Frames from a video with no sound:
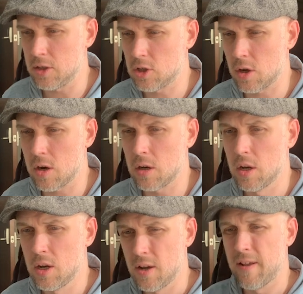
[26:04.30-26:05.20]
chart
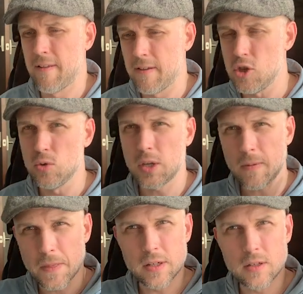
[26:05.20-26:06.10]

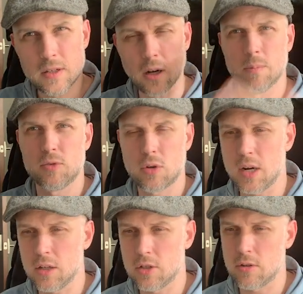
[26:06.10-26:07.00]
using the dumb
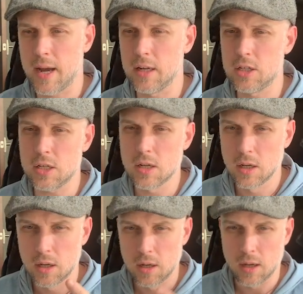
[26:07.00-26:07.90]
trading strategy
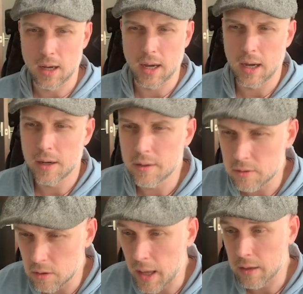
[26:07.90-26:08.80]

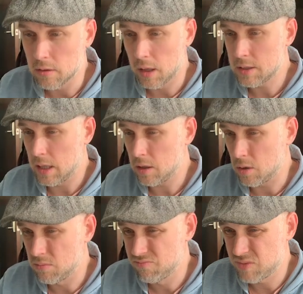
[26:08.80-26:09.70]
and Lux
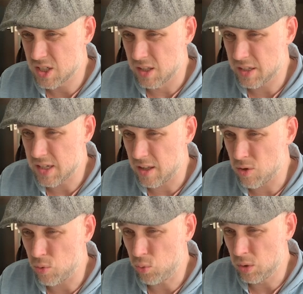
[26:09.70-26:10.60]
Algo, because Lux
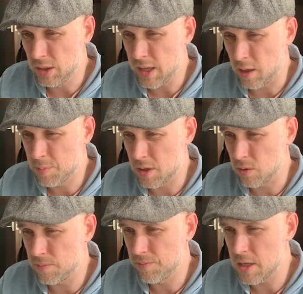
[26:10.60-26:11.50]
Algo really helps
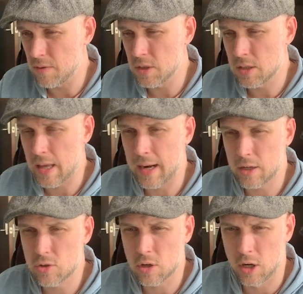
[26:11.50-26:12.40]
out, gives us that
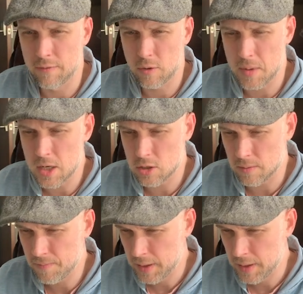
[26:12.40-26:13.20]
extra confirmation.